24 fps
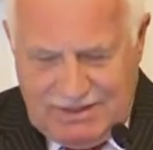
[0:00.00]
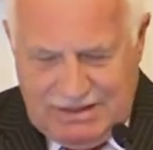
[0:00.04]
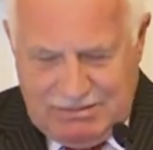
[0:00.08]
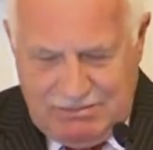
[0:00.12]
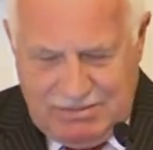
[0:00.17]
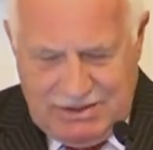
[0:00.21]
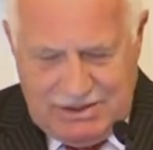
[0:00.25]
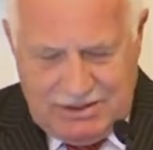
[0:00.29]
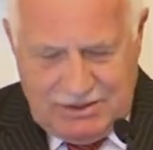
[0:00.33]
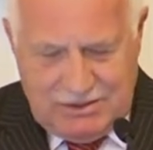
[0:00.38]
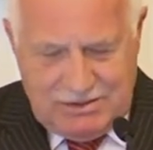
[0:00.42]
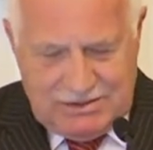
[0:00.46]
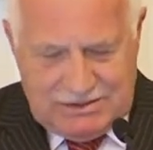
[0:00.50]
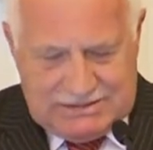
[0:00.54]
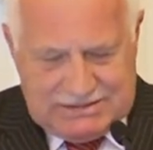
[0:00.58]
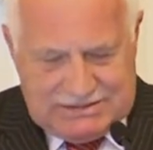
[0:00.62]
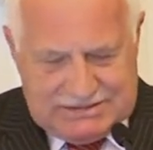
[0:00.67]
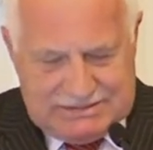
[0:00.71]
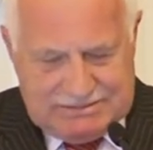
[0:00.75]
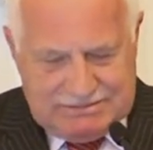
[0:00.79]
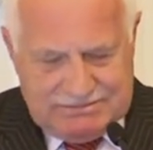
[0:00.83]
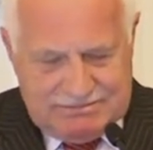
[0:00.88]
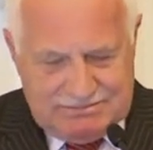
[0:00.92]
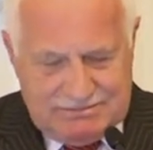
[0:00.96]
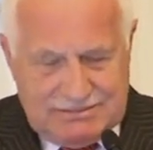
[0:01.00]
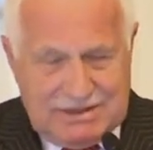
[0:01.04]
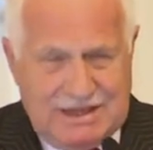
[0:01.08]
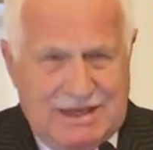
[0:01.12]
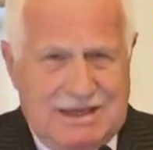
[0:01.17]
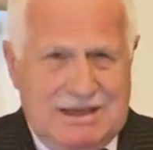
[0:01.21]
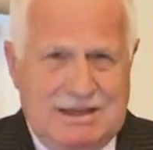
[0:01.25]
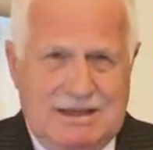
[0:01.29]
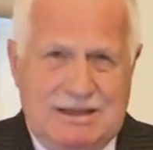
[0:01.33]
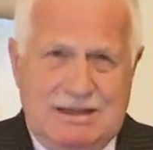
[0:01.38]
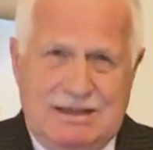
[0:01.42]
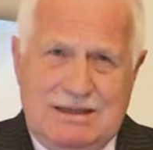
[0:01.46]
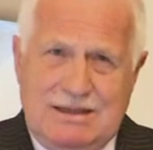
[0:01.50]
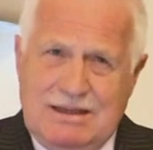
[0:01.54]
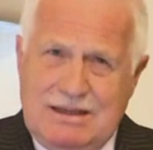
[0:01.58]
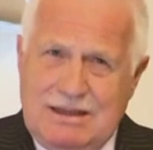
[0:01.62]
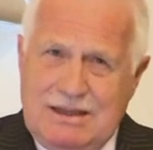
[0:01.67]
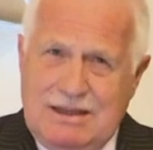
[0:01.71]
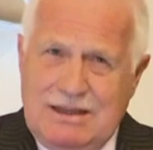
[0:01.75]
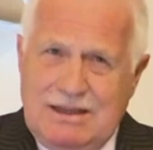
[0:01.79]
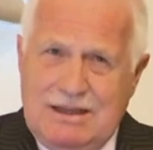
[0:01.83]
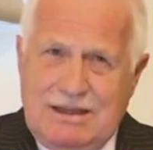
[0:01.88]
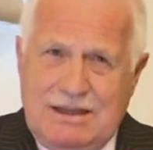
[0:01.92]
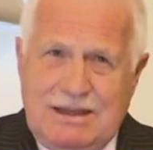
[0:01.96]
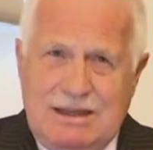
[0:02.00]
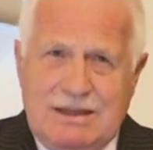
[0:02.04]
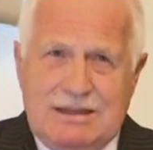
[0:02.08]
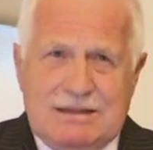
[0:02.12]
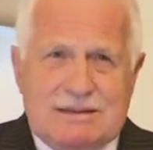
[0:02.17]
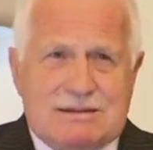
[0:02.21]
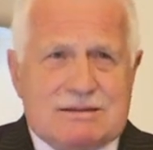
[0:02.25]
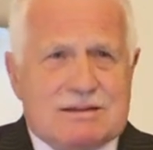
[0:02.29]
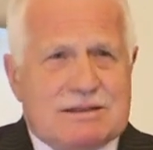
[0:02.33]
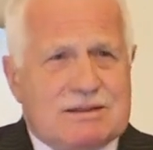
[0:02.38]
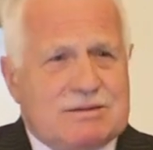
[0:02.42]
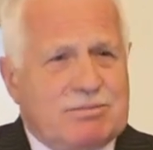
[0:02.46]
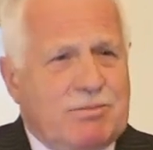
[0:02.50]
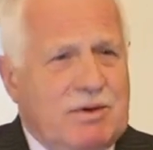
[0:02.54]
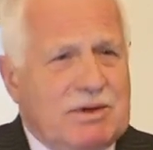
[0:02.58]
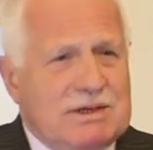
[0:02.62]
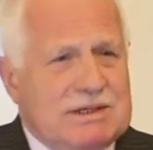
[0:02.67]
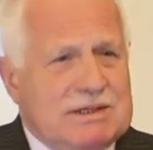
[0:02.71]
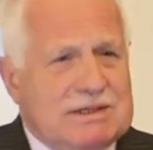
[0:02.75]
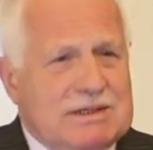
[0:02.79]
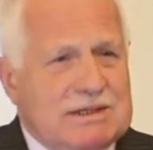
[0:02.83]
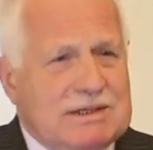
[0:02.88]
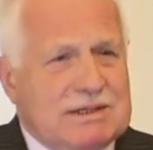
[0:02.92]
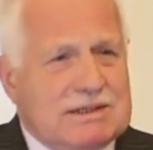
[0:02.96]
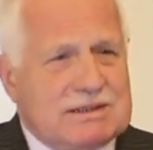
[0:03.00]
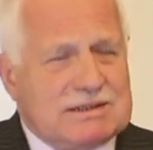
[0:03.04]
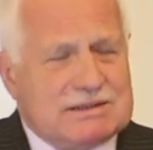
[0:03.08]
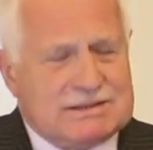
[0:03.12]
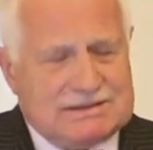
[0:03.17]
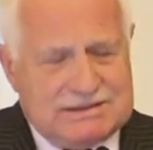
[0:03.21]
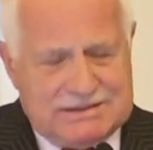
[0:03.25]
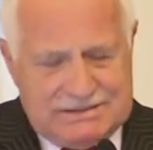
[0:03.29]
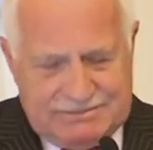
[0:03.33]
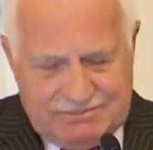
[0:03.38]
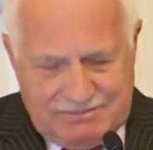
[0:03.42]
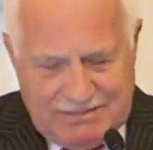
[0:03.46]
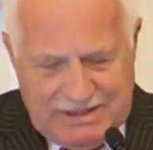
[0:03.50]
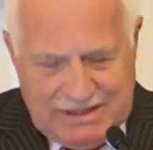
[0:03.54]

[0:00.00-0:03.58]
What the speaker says: because I entered politics